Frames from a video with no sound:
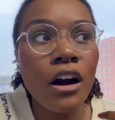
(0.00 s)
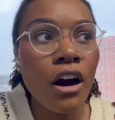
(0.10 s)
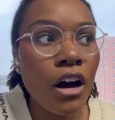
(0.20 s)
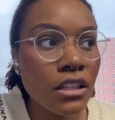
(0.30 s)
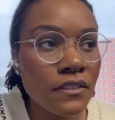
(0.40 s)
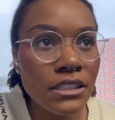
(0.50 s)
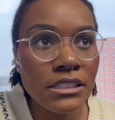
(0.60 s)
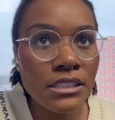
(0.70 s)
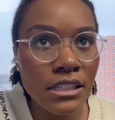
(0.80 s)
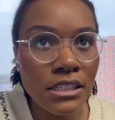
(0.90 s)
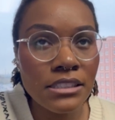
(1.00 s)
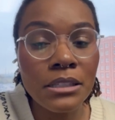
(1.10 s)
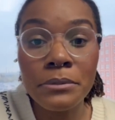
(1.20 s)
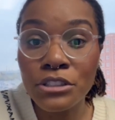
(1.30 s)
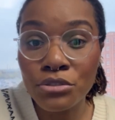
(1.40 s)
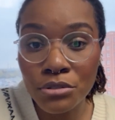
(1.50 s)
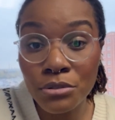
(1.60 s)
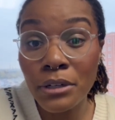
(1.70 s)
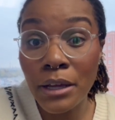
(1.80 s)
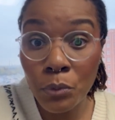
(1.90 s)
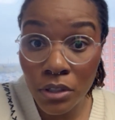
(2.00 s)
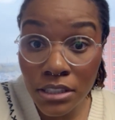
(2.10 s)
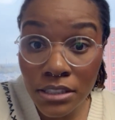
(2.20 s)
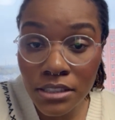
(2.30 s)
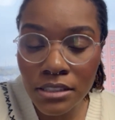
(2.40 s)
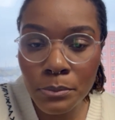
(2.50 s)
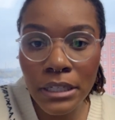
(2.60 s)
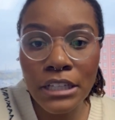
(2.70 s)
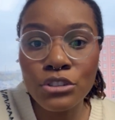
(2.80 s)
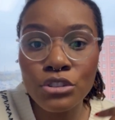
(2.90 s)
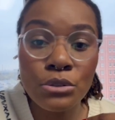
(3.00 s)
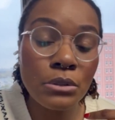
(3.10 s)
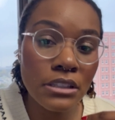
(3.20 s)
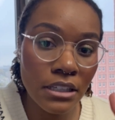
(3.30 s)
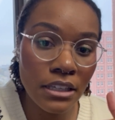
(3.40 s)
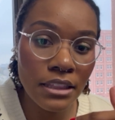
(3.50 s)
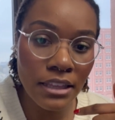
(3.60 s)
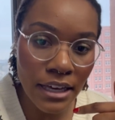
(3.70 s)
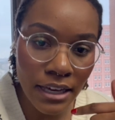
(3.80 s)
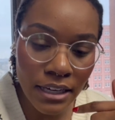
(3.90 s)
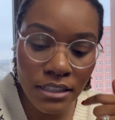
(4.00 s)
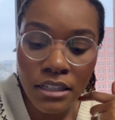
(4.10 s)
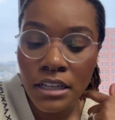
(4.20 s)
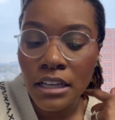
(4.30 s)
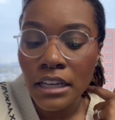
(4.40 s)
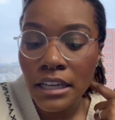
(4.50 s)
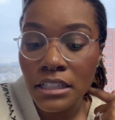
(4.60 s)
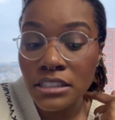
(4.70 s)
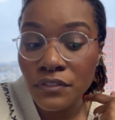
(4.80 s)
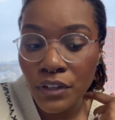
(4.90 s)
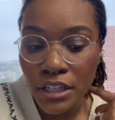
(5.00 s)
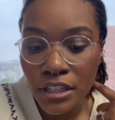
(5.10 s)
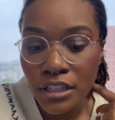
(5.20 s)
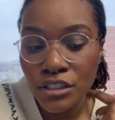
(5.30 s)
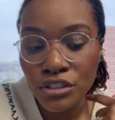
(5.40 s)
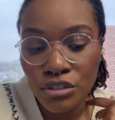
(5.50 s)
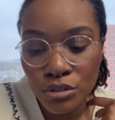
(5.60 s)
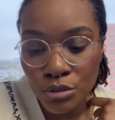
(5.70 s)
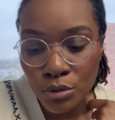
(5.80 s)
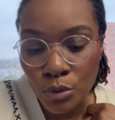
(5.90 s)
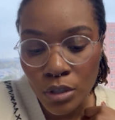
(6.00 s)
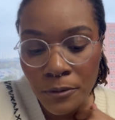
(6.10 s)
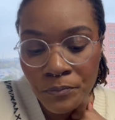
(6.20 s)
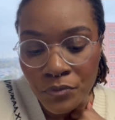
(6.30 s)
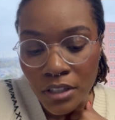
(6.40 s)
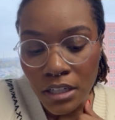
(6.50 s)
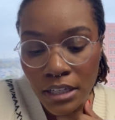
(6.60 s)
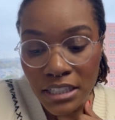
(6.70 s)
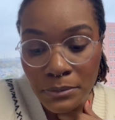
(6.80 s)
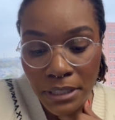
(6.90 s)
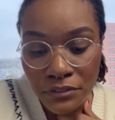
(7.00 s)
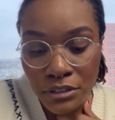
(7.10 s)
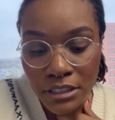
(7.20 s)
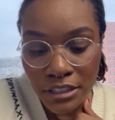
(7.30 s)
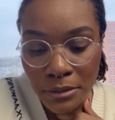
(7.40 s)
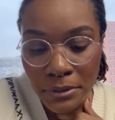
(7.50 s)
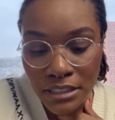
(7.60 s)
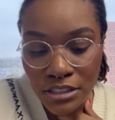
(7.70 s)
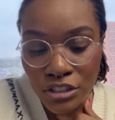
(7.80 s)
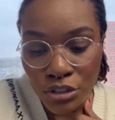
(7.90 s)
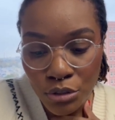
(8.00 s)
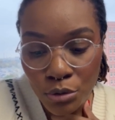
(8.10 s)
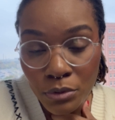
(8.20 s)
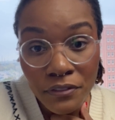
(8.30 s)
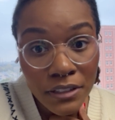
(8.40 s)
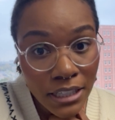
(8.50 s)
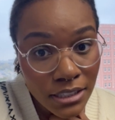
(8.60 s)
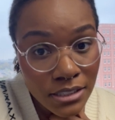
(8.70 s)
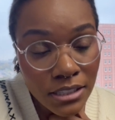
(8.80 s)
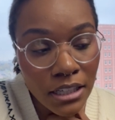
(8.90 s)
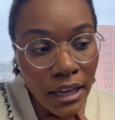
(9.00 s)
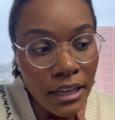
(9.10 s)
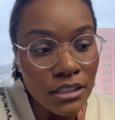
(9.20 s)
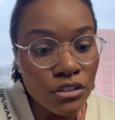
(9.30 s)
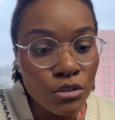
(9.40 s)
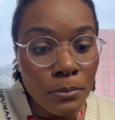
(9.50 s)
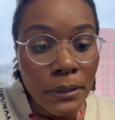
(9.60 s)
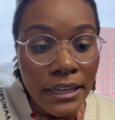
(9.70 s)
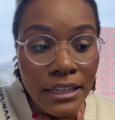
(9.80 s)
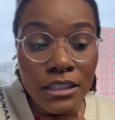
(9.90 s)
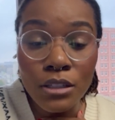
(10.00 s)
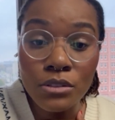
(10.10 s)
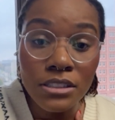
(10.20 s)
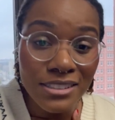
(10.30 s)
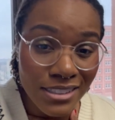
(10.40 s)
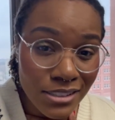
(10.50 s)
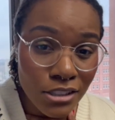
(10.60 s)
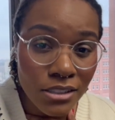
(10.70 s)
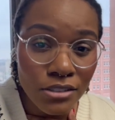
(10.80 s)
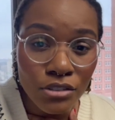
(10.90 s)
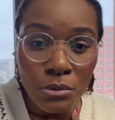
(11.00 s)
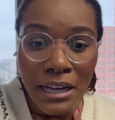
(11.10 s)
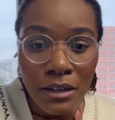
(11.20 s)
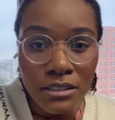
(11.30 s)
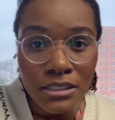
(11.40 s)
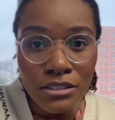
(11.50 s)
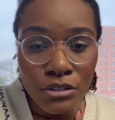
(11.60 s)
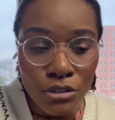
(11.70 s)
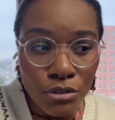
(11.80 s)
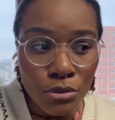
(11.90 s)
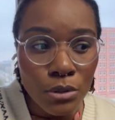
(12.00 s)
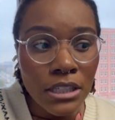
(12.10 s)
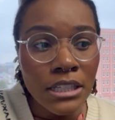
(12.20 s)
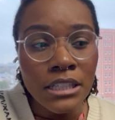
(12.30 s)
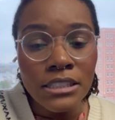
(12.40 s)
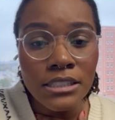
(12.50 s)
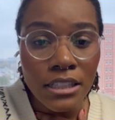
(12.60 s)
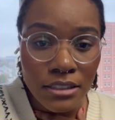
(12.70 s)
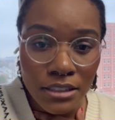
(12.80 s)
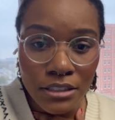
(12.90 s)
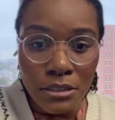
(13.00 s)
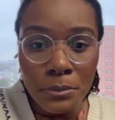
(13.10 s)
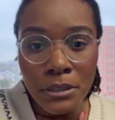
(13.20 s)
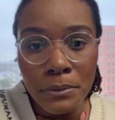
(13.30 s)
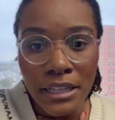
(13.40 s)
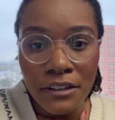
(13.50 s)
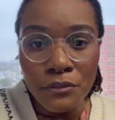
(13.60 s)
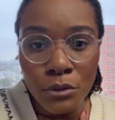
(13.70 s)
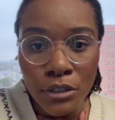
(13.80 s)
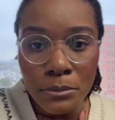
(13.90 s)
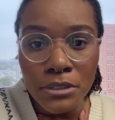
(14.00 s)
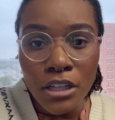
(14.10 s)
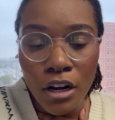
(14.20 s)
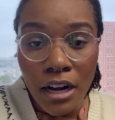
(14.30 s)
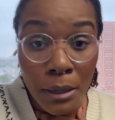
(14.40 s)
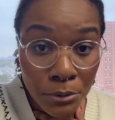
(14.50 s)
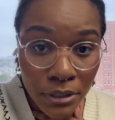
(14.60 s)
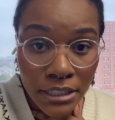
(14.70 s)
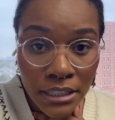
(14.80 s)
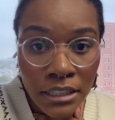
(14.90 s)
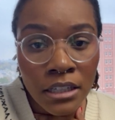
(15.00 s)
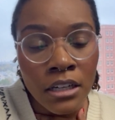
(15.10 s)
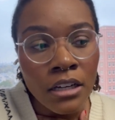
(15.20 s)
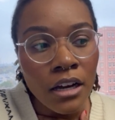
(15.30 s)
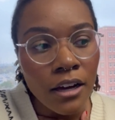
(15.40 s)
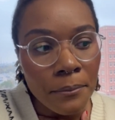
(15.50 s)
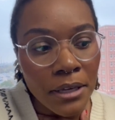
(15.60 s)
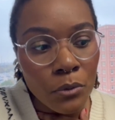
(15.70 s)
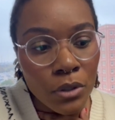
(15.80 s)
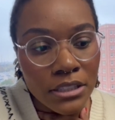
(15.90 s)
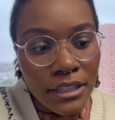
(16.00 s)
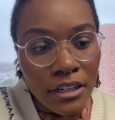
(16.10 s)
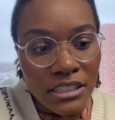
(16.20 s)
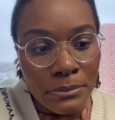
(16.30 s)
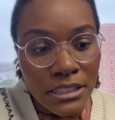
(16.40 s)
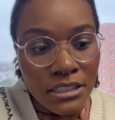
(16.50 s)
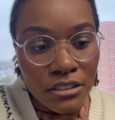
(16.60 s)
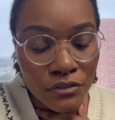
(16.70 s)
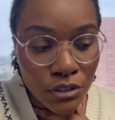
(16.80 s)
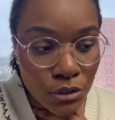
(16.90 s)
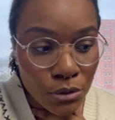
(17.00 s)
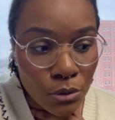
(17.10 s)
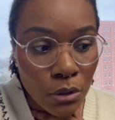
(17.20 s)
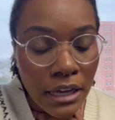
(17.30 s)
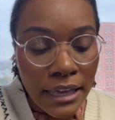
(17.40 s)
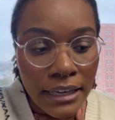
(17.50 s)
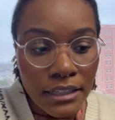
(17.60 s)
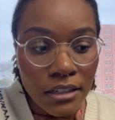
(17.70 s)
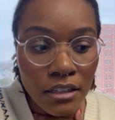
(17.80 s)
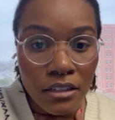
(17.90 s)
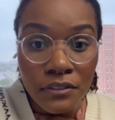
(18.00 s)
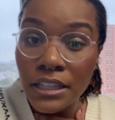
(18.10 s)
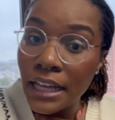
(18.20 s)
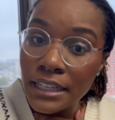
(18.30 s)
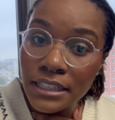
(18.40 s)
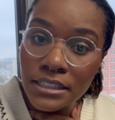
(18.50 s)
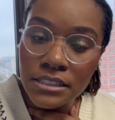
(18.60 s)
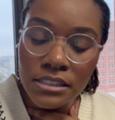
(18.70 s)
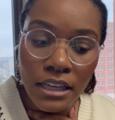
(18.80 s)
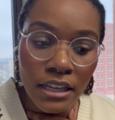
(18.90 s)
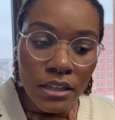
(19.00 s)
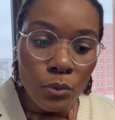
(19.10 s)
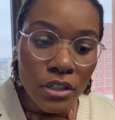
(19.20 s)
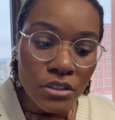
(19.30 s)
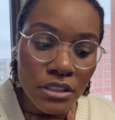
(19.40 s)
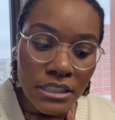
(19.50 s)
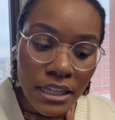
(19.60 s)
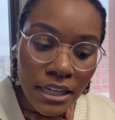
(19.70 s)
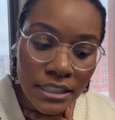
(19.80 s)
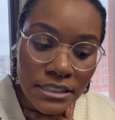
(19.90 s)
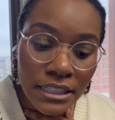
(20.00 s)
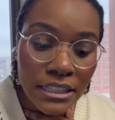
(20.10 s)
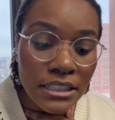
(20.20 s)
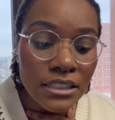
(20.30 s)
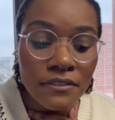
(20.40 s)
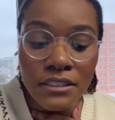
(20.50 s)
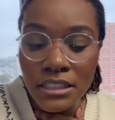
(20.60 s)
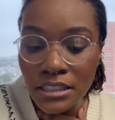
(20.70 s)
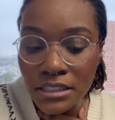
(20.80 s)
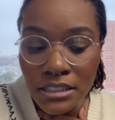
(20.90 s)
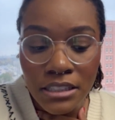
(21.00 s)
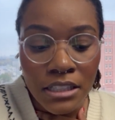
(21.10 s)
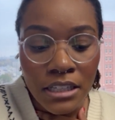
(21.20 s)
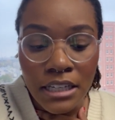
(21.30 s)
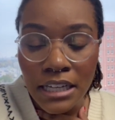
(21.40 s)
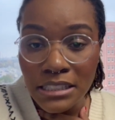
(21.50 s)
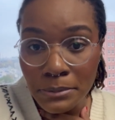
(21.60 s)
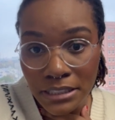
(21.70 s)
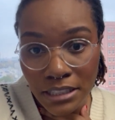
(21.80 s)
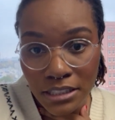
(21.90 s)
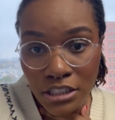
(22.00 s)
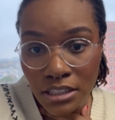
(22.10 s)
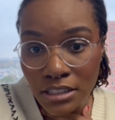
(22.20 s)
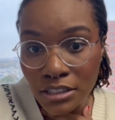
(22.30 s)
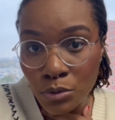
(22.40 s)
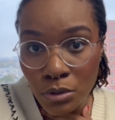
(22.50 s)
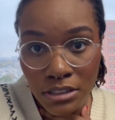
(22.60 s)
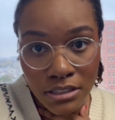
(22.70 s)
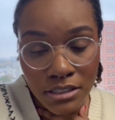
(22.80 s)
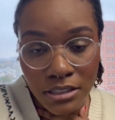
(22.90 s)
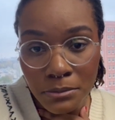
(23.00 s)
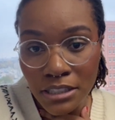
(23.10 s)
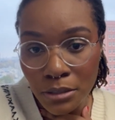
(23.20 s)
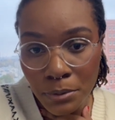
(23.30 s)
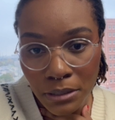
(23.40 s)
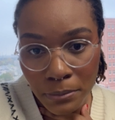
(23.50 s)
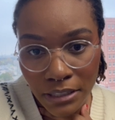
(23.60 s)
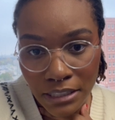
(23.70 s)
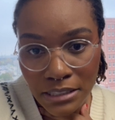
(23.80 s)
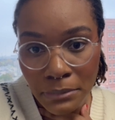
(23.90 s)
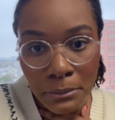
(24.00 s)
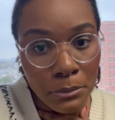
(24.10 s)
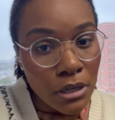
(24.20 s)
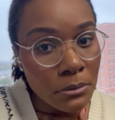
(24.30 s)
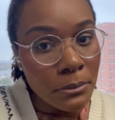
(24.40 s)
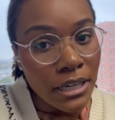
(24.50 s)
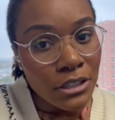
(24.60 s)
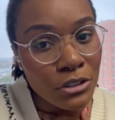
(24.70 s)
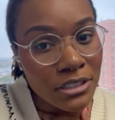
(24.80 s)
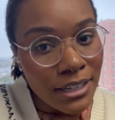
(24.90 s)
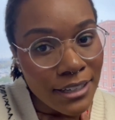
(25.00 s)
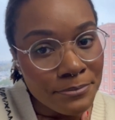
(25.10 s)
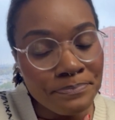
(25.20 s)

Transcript: All of these things can be true at once, but I do think that it is fair to expect for therapists to reflect and to pay close attention to how these new teletherapy platforms are operating, and what they are expecting of you and of clients, and whether or not any of these expectations or systems that are put in place may be problematic or not.